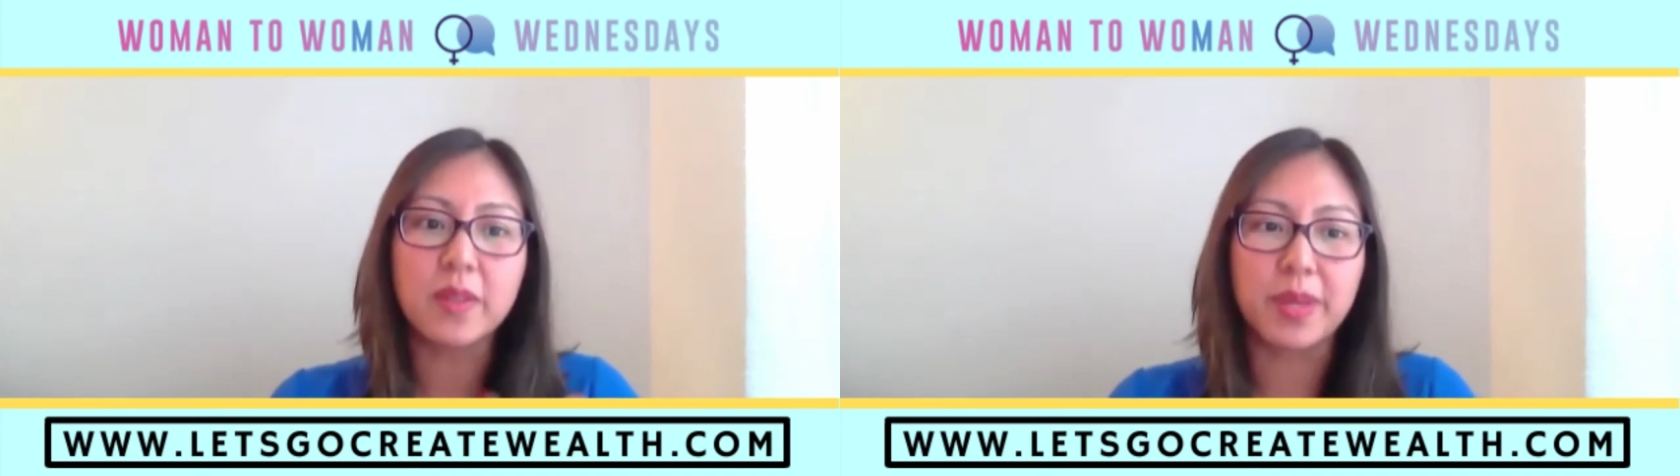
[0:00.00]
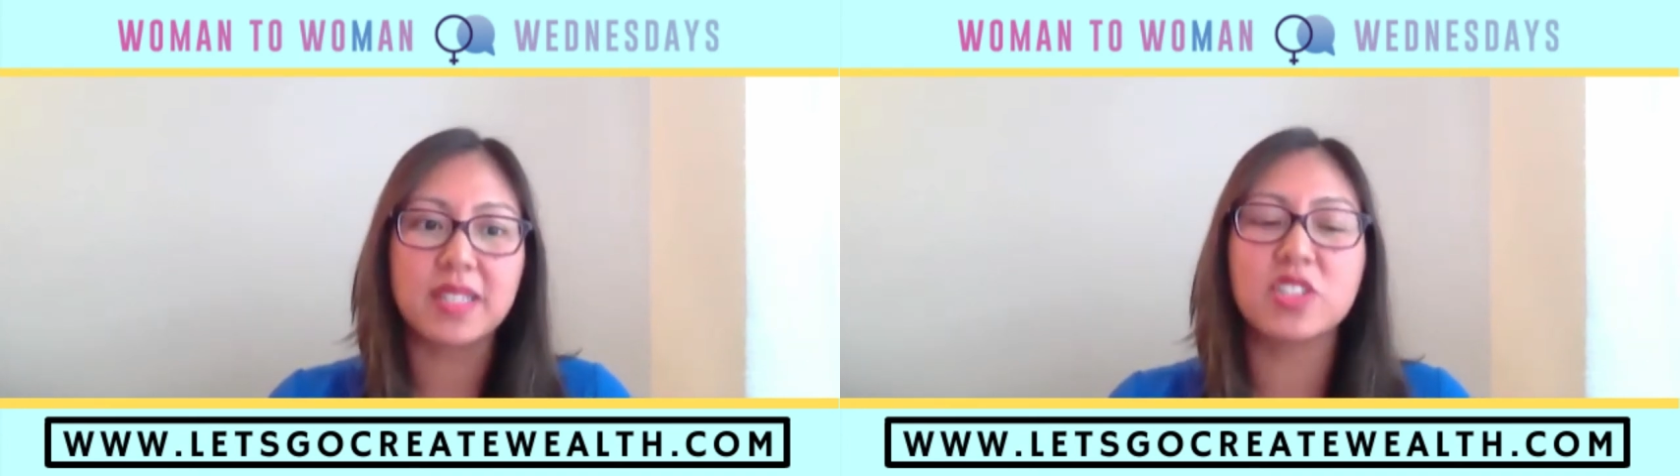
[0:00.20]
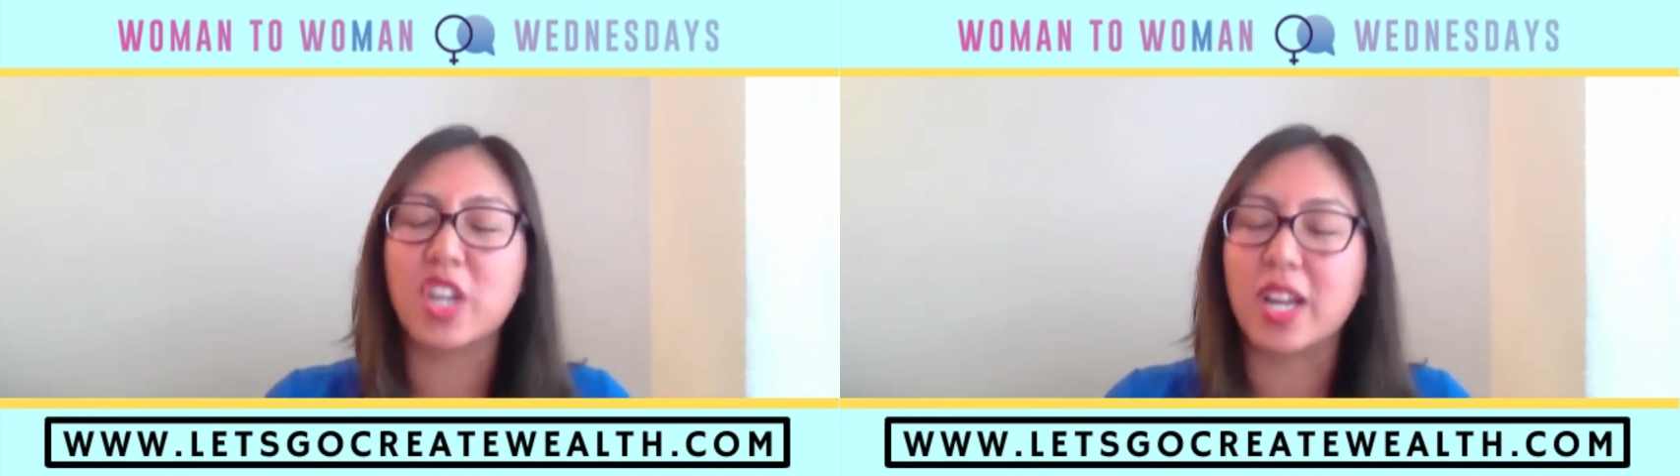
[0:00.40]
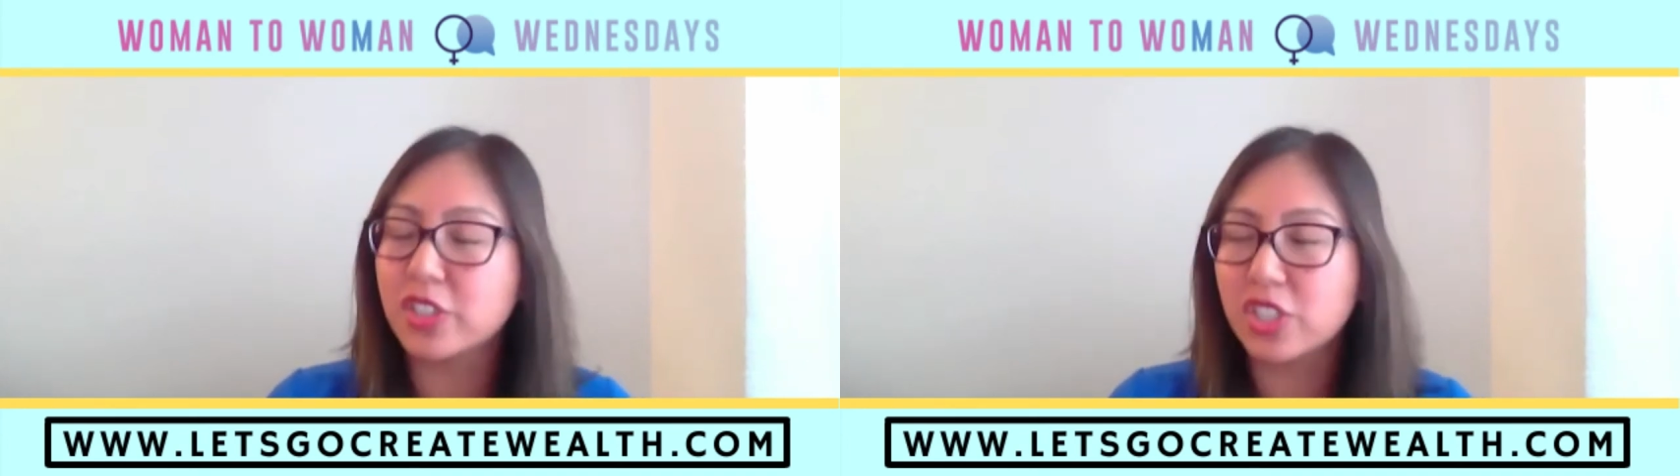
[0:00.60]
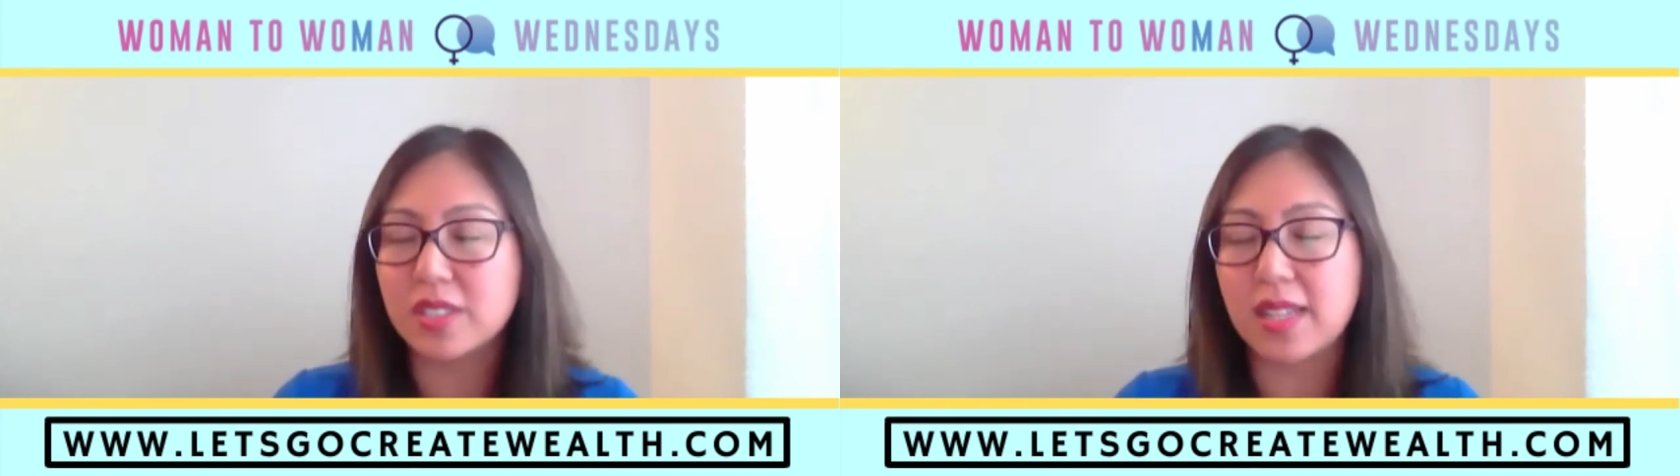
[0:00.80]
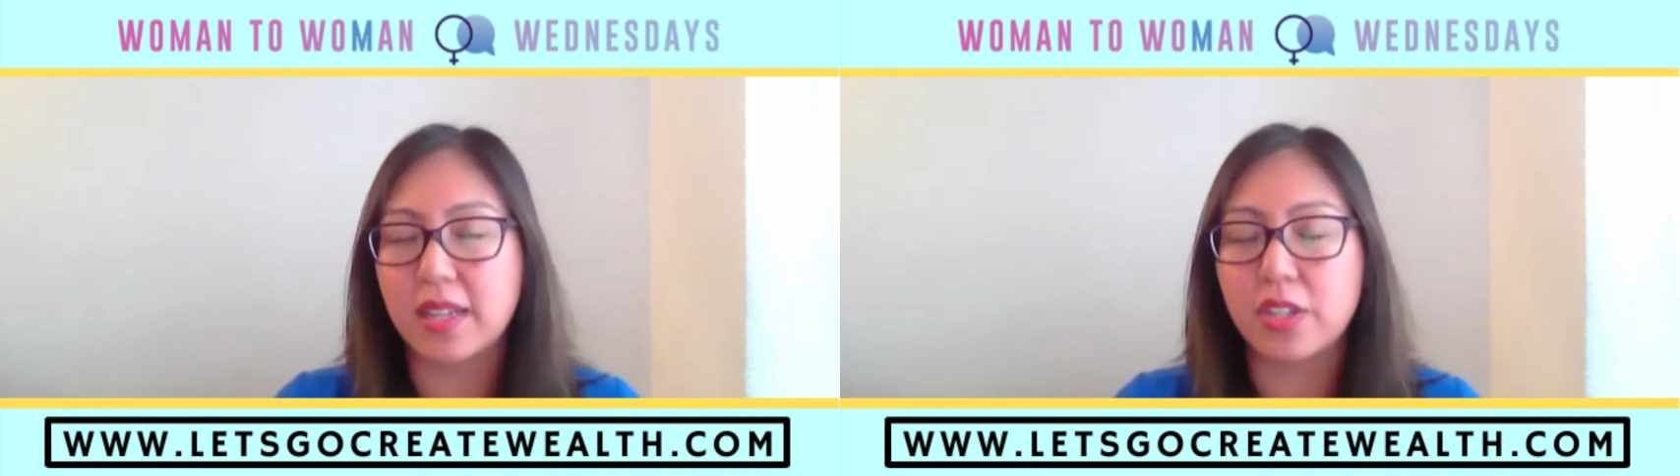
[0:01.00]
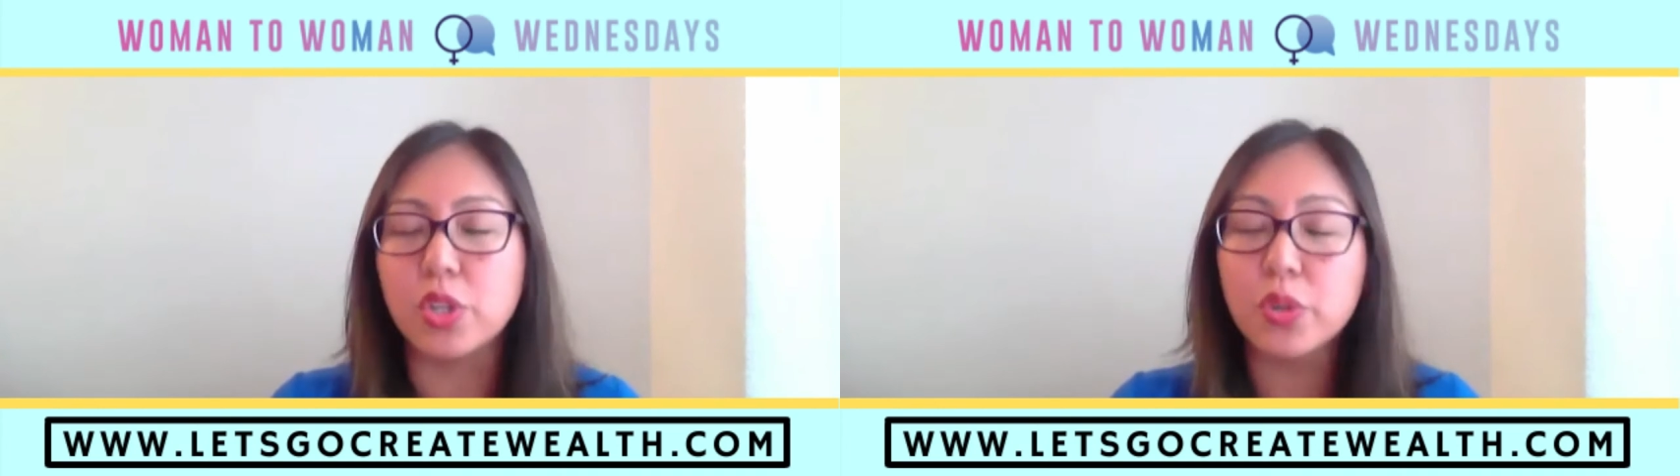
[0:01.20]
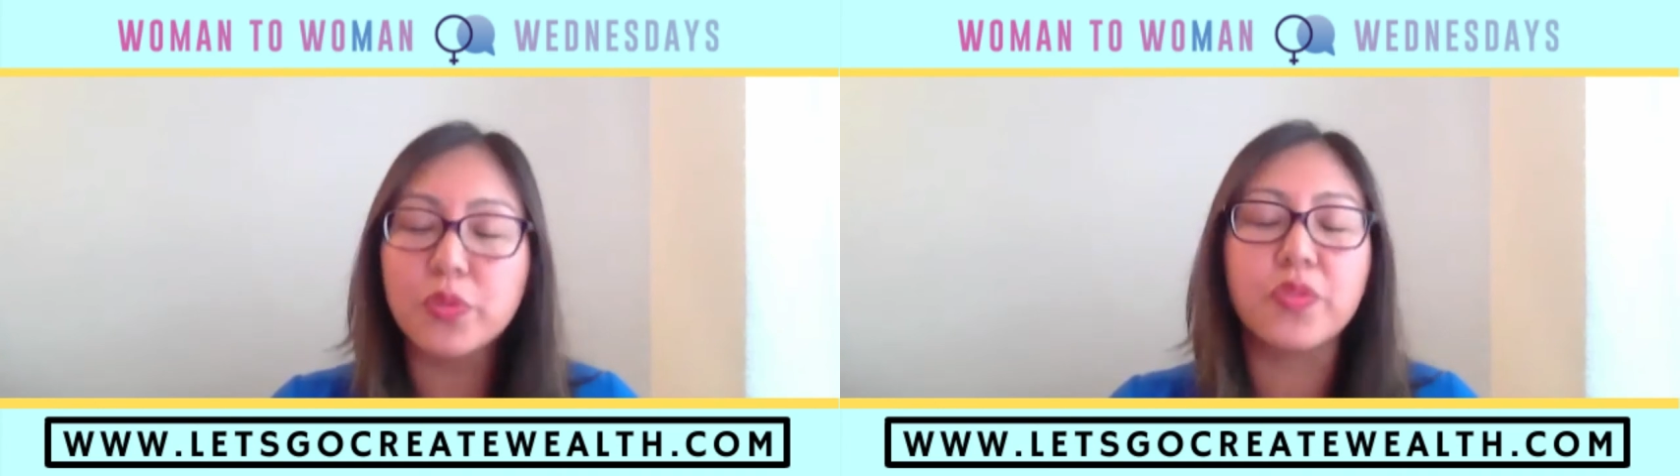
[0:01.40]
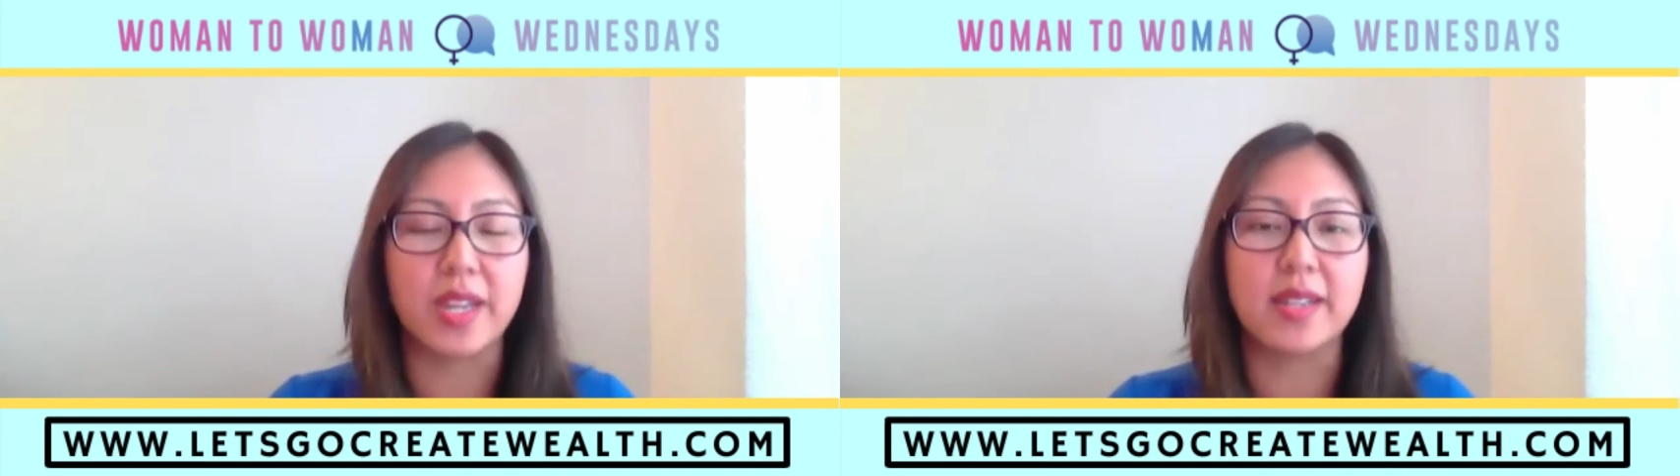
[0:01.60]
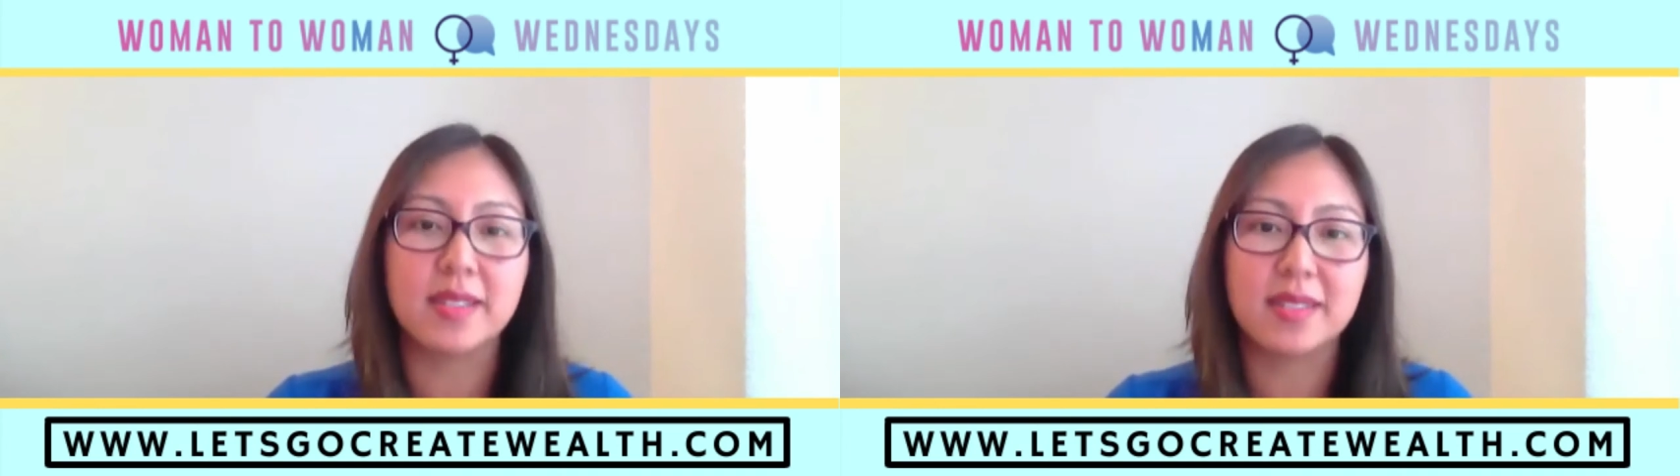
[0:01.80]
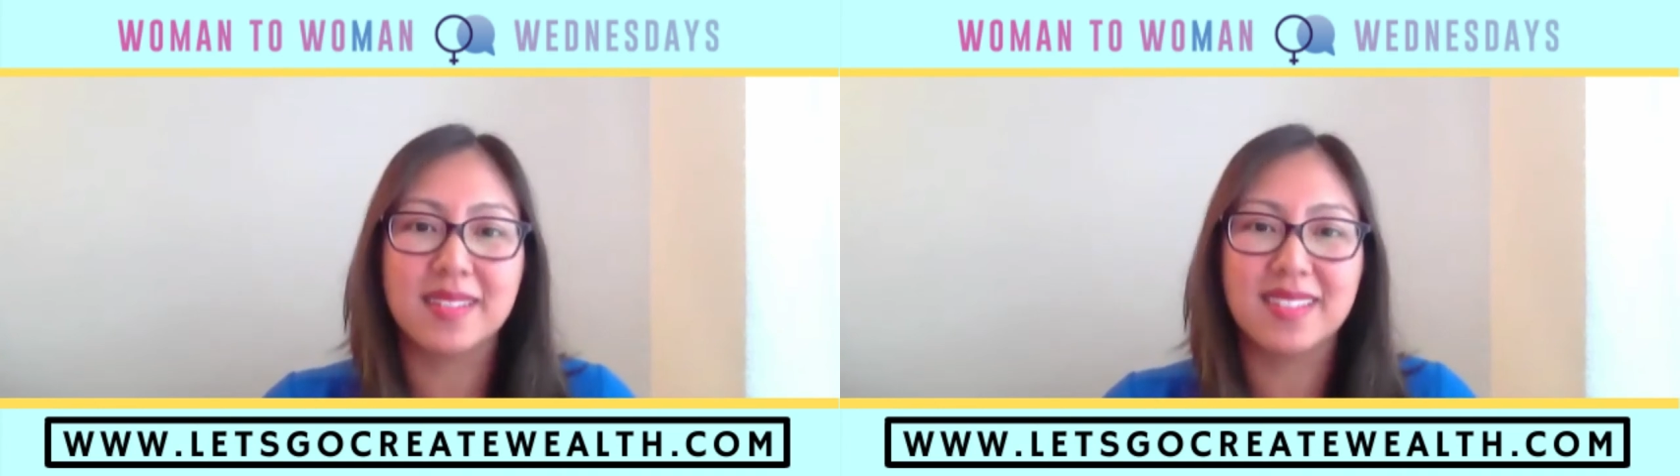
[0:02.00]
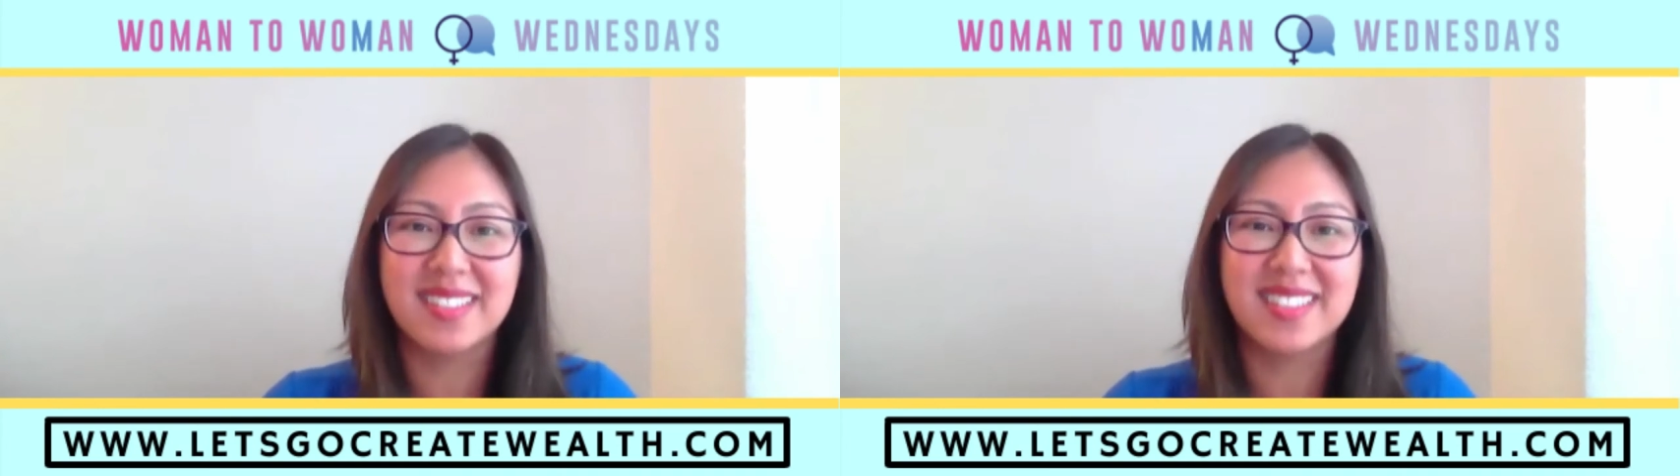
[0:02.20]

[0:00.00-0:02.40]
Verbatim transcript: the biggest challenges that you faced?